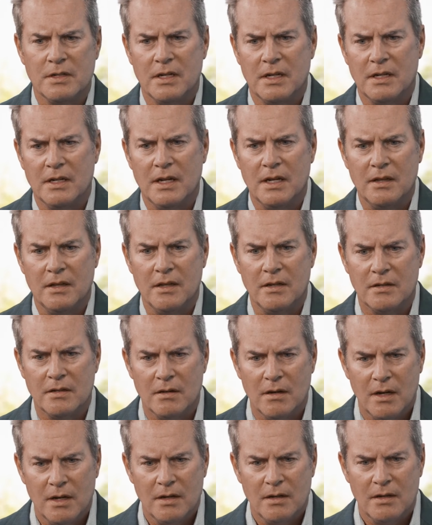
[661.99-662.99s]
And
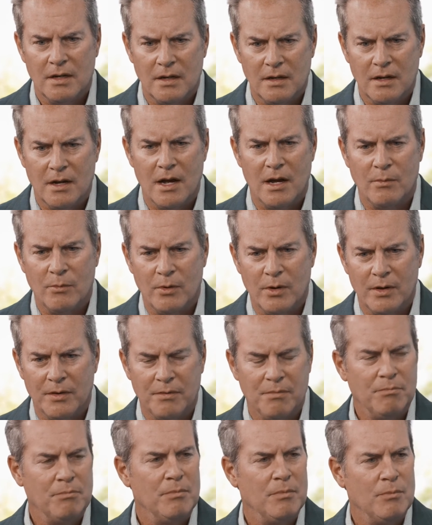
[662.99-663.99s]
this didn't come
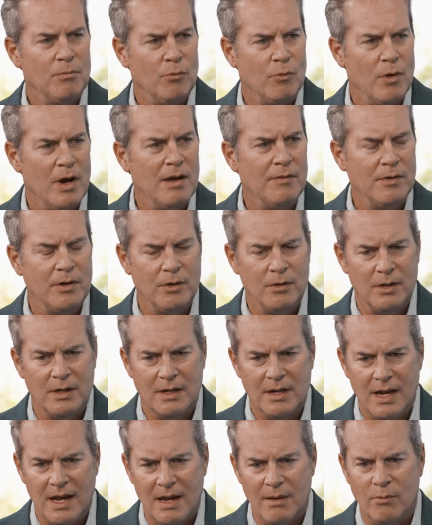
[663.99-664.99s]
with revenue.
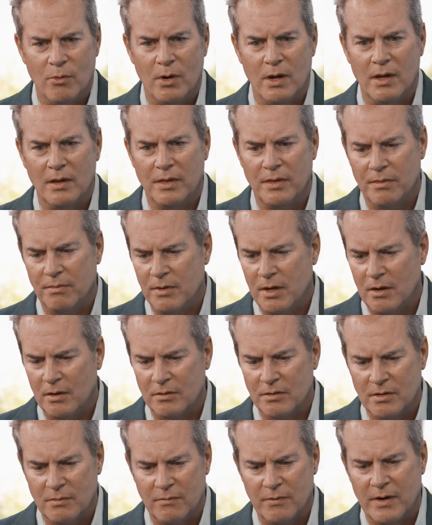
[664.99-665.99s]
It came with
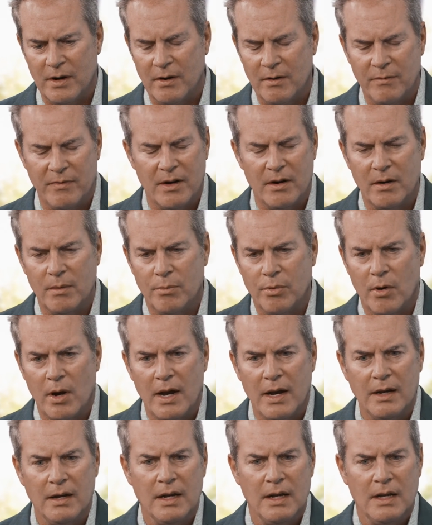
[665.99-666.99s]
some very, very
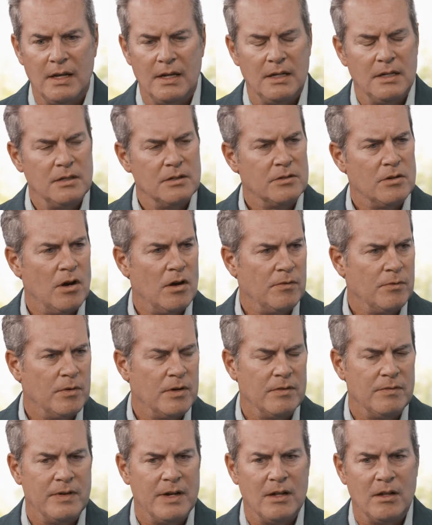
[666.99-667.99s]
bright
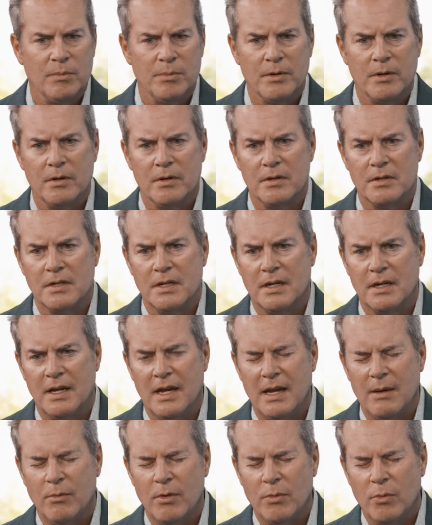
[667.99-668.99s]
software developers. It
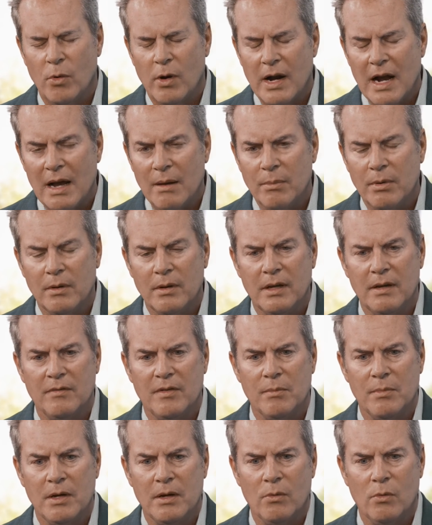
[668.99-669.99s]
came with what I
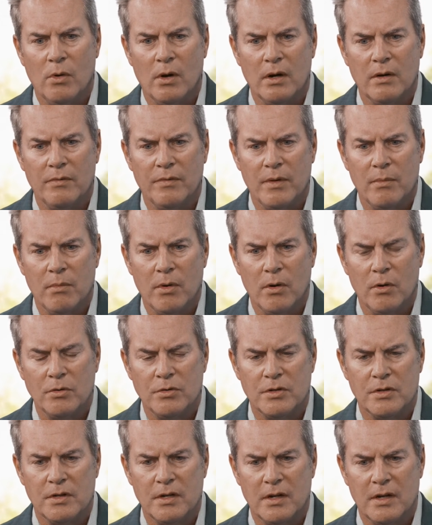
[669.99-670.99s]
believe to be one of the
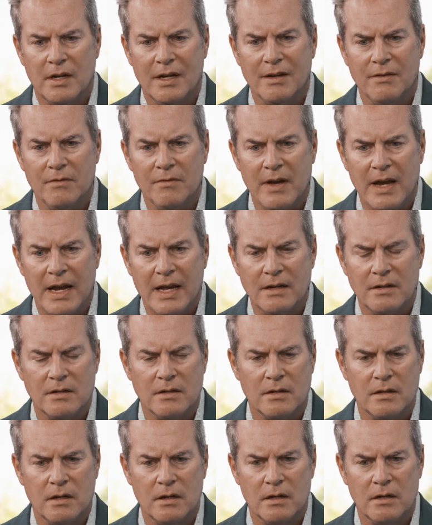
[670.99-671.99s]
most
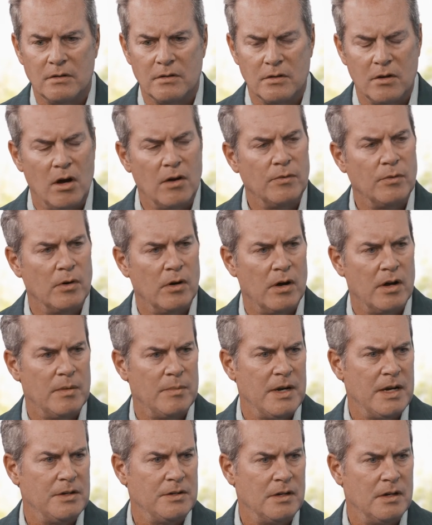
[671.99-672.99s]
advanced software
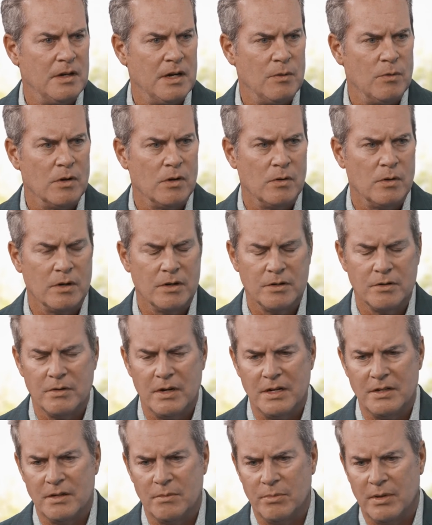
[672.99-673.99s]
automation and network
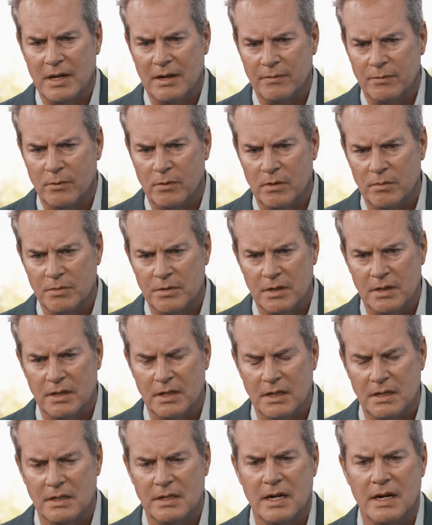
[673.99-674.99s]
orchestration platforms in
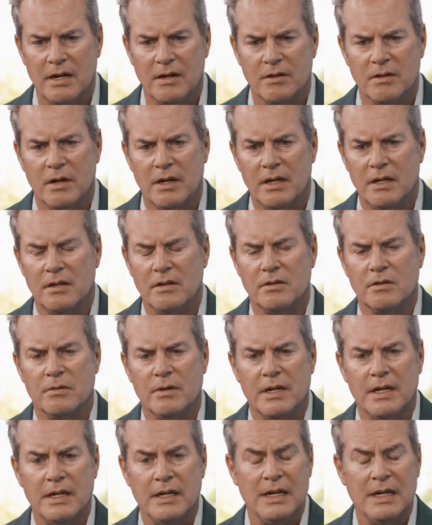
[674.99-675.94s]
the entire industry.